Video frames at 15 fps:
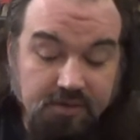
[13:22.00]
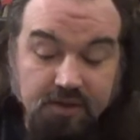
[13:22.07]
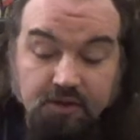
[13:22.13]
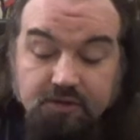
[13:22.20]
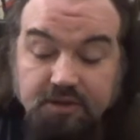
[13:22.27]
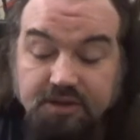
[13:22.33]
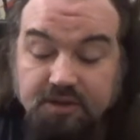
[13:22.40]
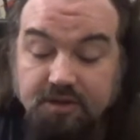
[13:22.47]

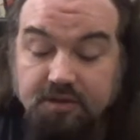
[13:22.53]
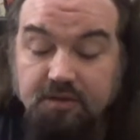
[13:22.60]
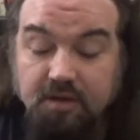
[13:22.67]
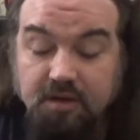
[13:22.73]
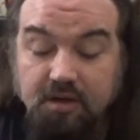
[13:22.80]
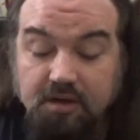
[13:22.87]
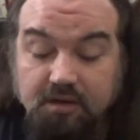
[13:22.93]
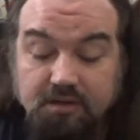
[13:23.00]
Olio
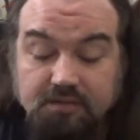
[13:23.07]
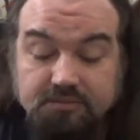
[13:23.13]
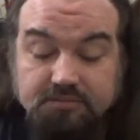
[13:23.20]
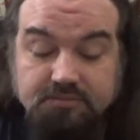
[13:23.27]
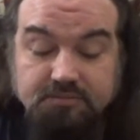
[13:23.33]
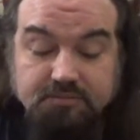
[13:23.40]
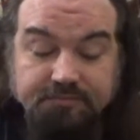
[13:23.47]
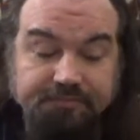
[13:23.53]
are
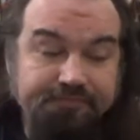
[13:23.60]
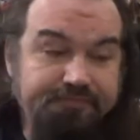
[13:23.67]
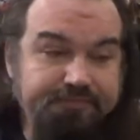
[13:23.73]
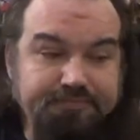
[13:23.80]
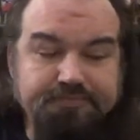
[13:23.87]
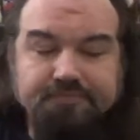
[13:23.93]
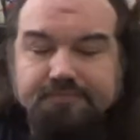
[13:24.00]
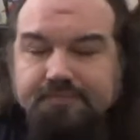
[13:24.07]

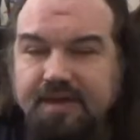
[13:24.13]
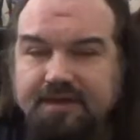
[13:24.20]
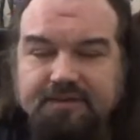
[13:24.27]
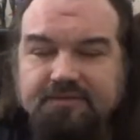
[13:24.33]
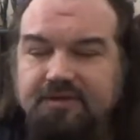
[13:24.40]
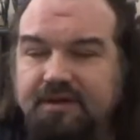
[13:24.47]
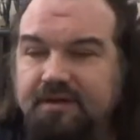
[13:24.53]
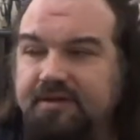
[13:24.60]

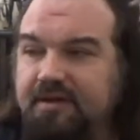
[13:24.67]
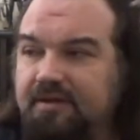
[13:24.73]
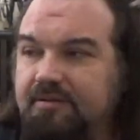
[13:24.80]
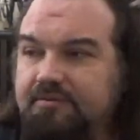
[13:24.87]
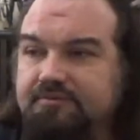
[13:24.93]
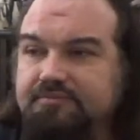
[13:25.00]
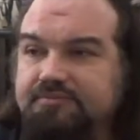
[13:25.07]
basically are